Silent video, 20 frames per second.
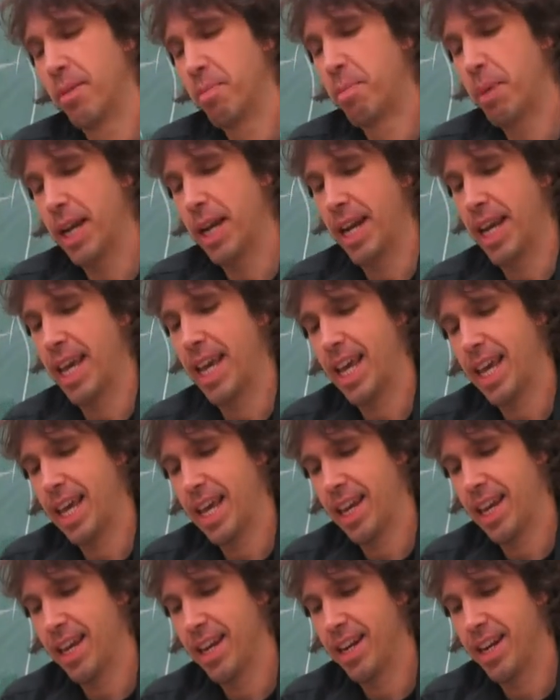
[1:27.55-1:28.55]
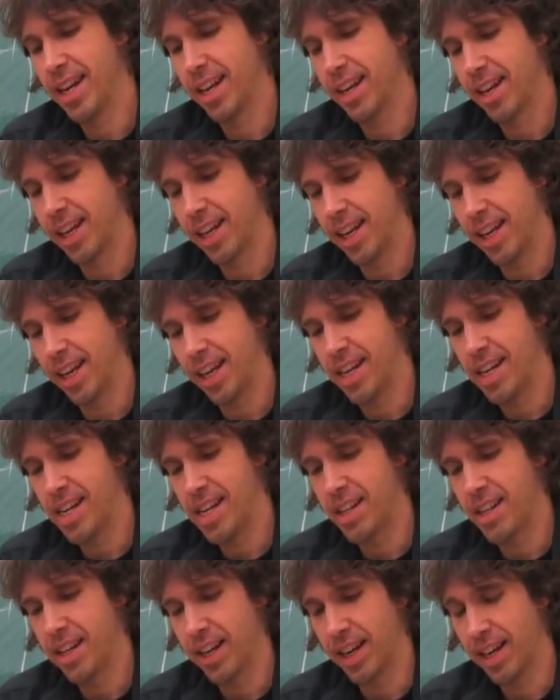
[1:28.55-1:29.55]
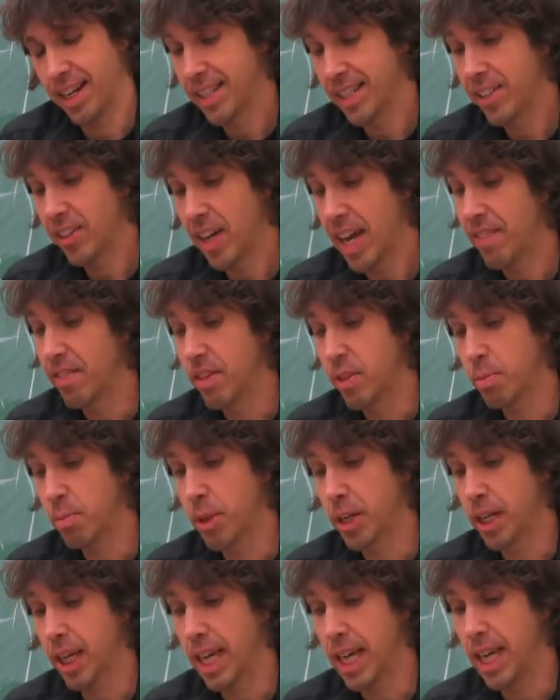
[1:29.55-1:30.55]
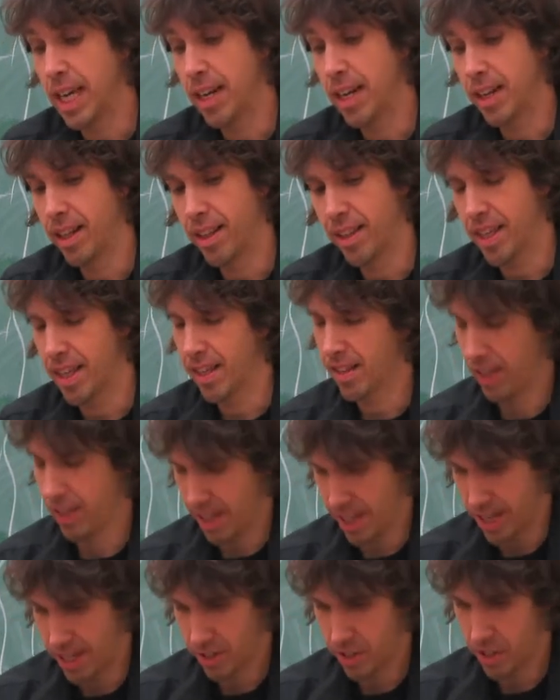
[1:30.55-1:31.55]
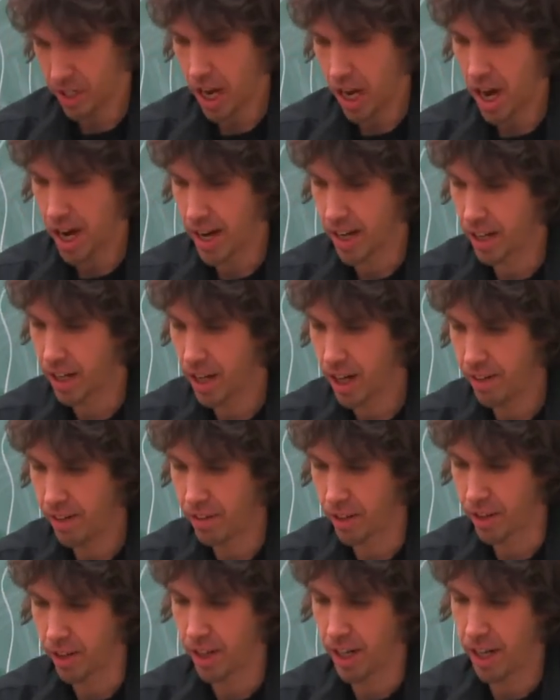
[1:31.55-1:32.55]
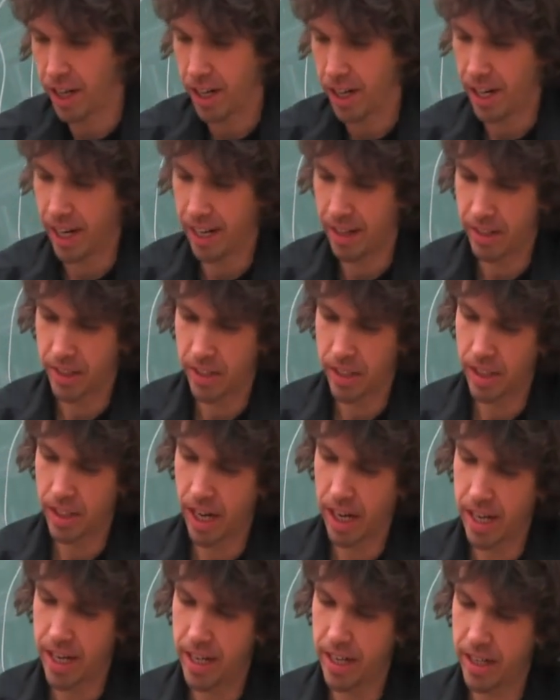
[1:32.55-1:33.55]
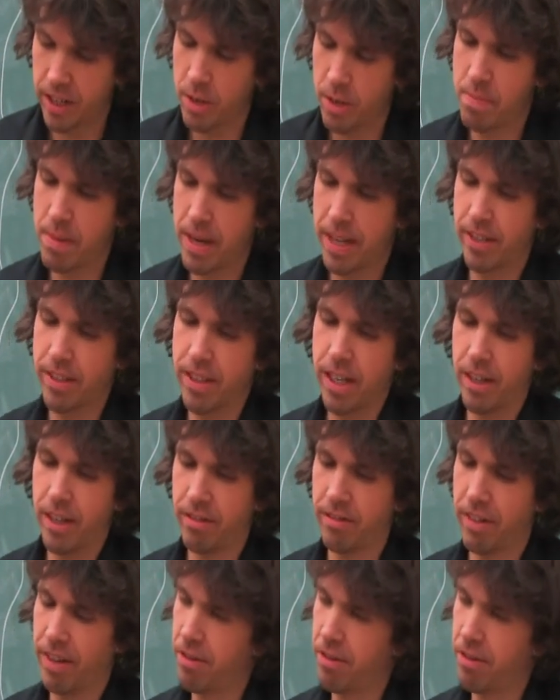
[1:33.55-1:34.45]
But in it, in, and I still have this book, in the, the inside cover, I signed it to myself.